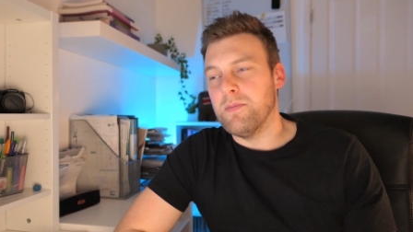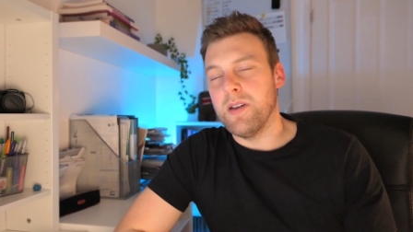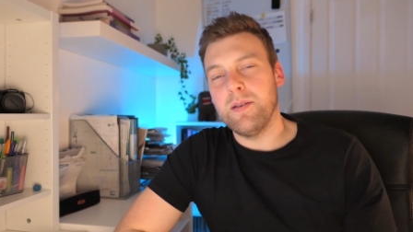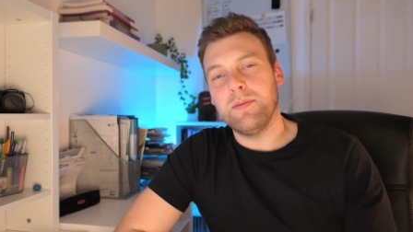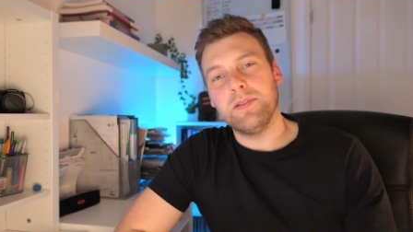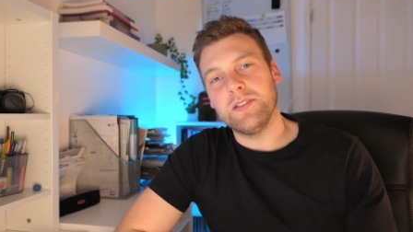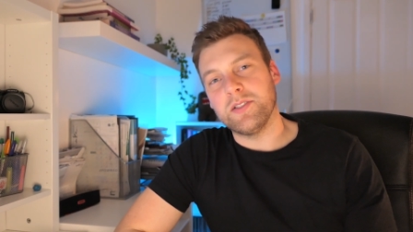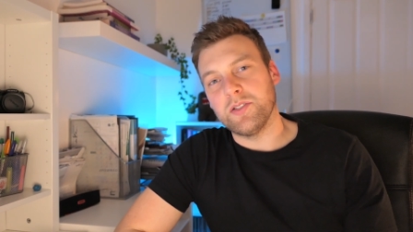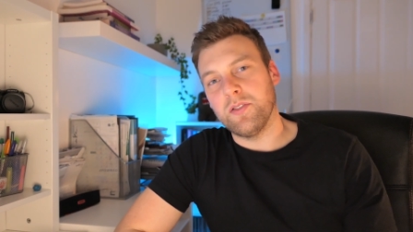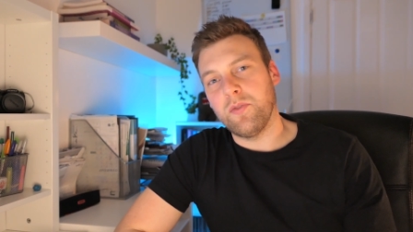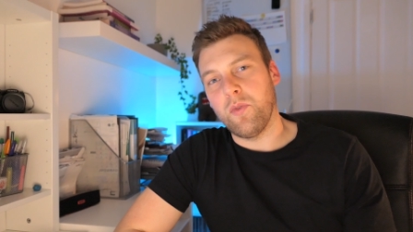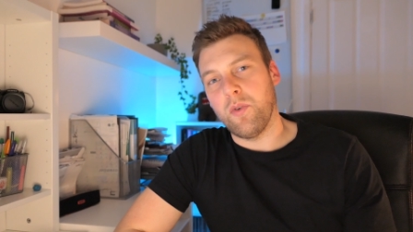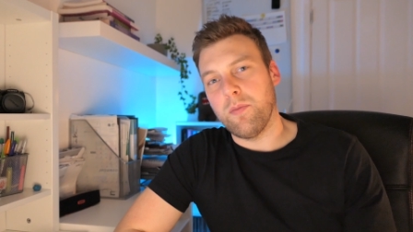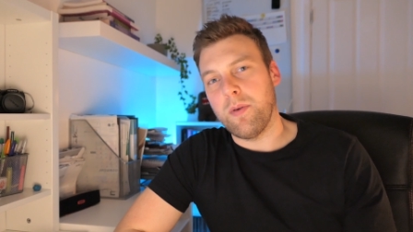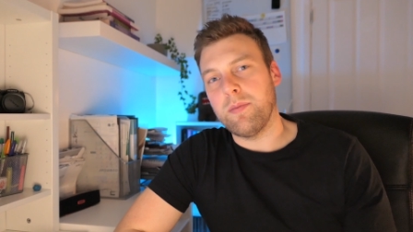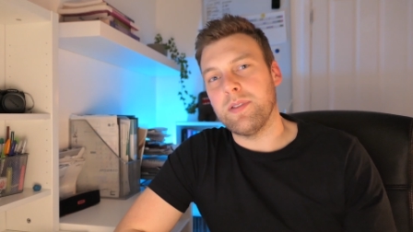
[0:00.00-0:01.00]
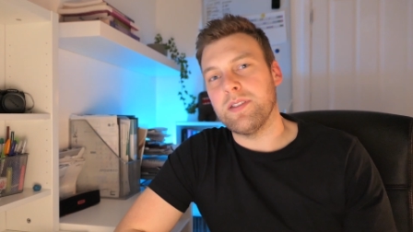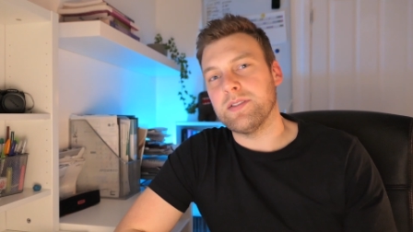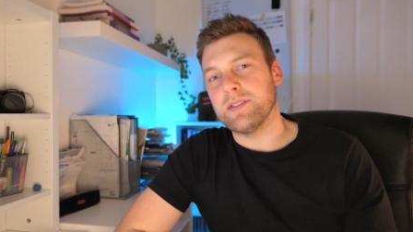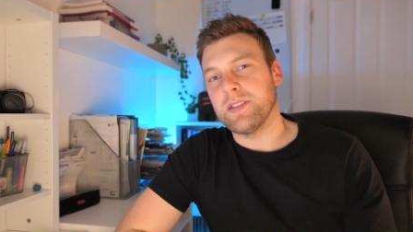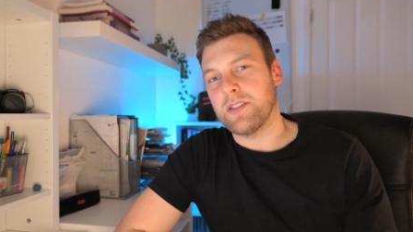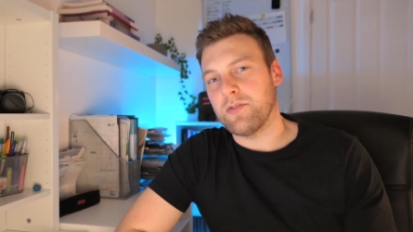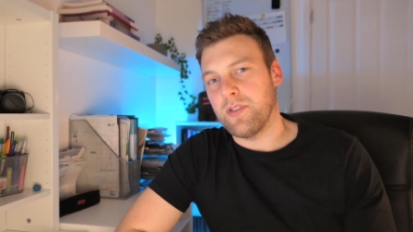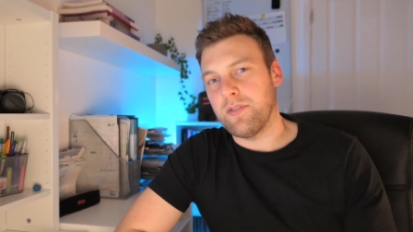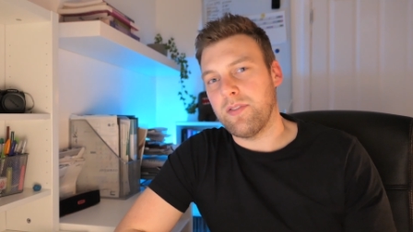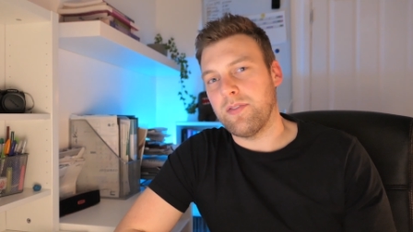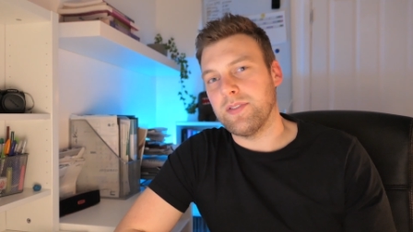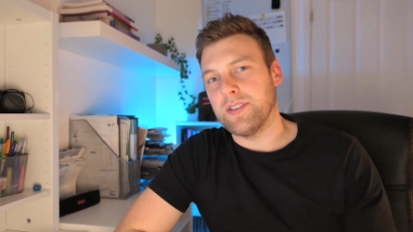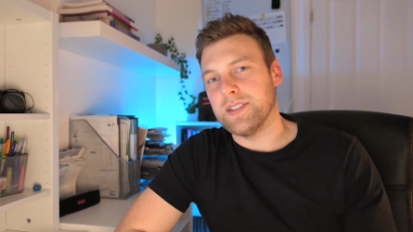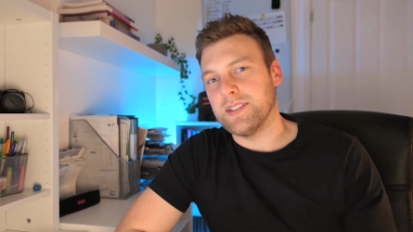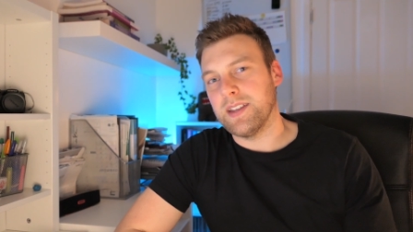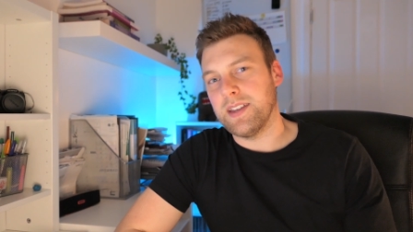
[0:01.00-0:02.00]
maybe there's another one, maybe there's a
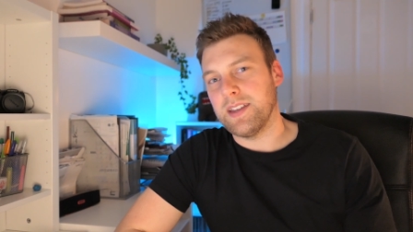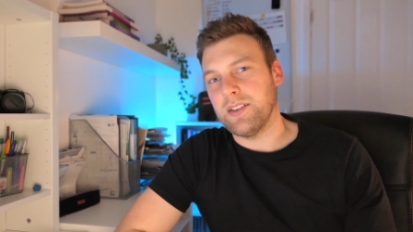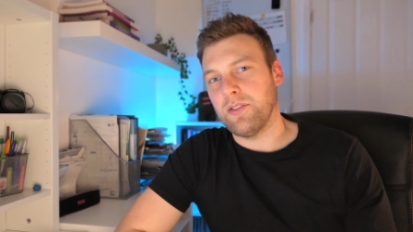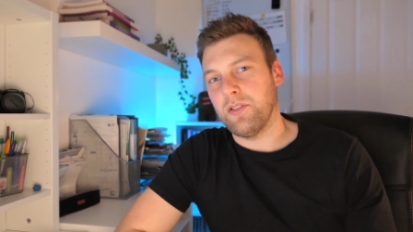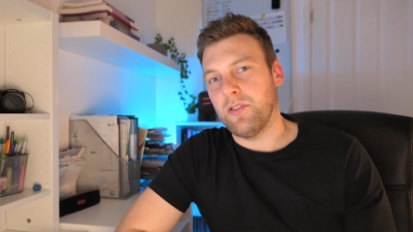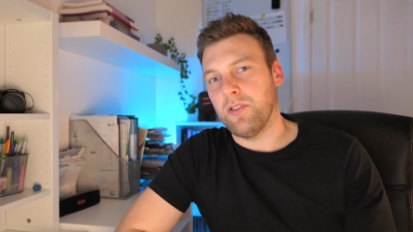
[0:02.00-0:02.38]
350Z,